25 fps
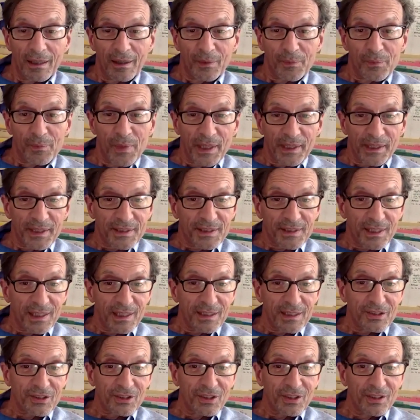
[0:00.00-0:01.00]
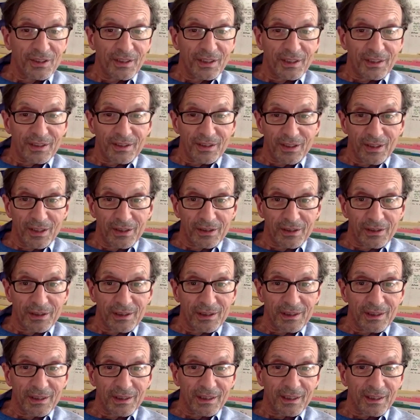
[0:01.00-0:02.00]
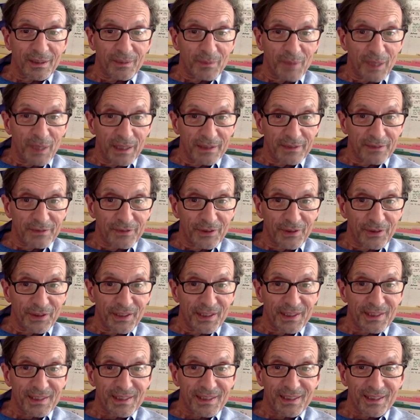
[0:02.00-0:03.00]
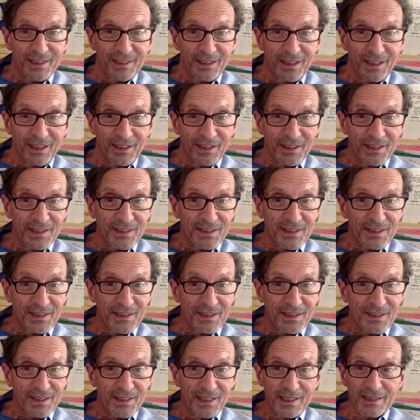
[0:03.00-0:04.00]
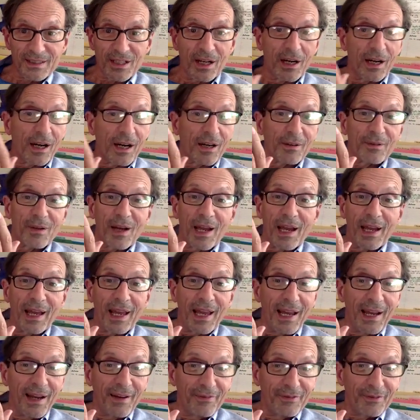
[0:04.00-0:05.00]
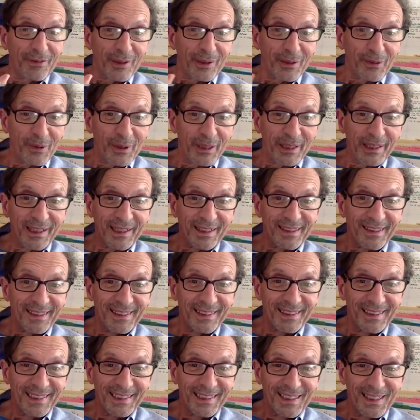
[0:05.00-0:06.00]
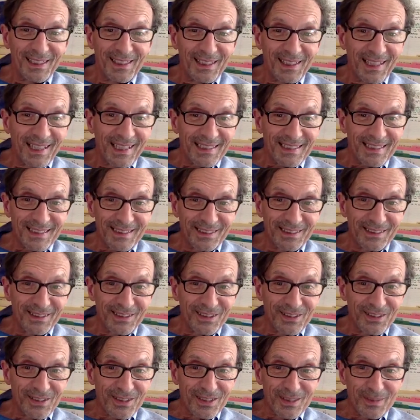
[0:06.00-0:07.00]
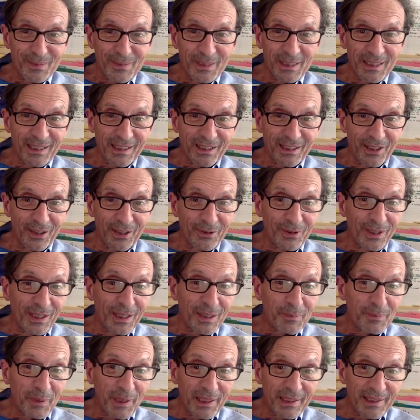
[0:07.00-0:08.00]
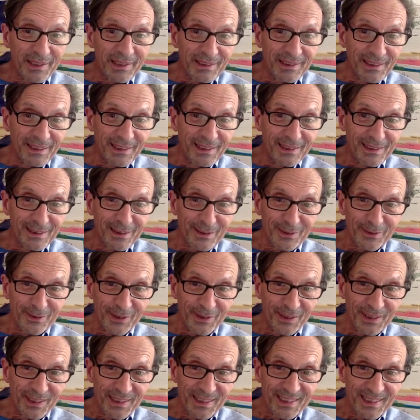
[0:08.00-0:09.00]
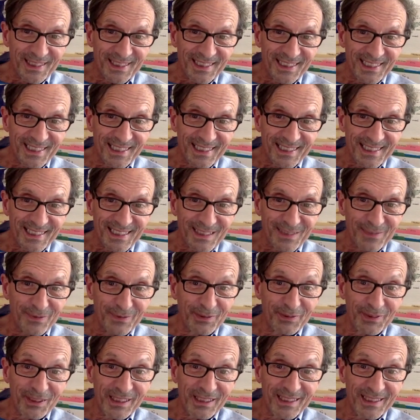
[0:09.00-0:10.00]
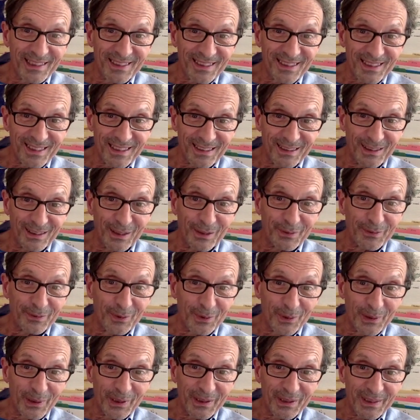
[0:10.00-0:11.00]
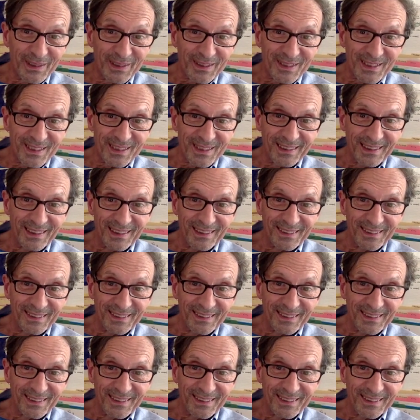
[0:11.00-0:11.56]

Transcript: uh, meditation and yoga and mindfulness and all these things are everywhere. Esalen used to be a lonely pioneer for these things 50 years ago, 40